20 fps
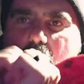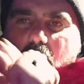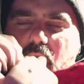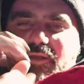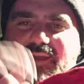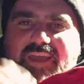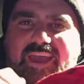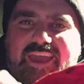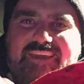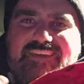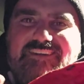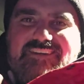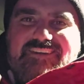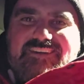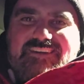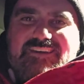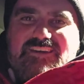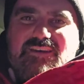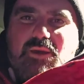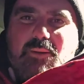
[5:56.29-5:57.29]
Okay,
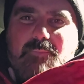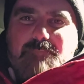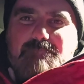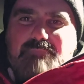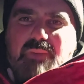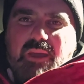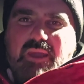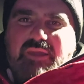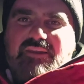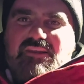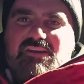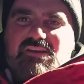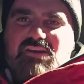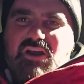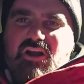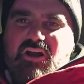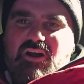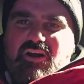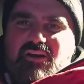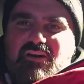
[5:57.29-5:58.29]
back in the
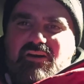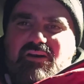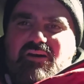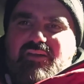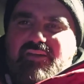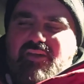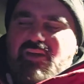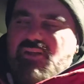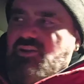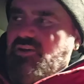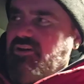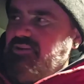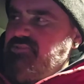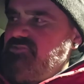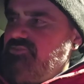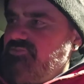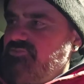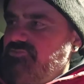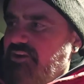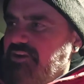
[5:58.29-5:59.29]
car. I know the line's
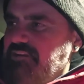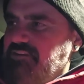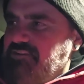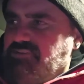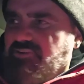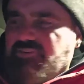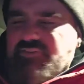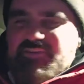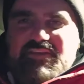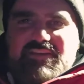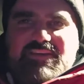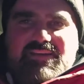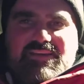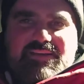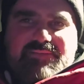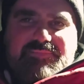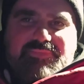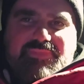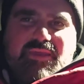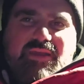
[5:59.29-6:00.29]
not great, sorry.
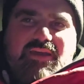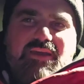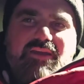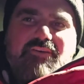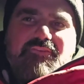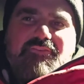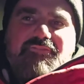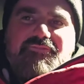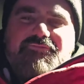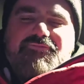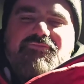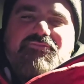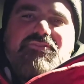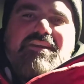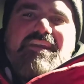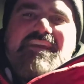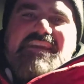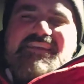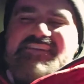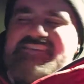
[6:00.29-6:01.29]

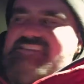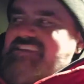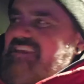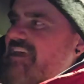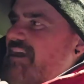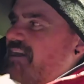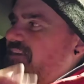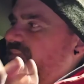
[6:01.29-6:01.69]
Freezing out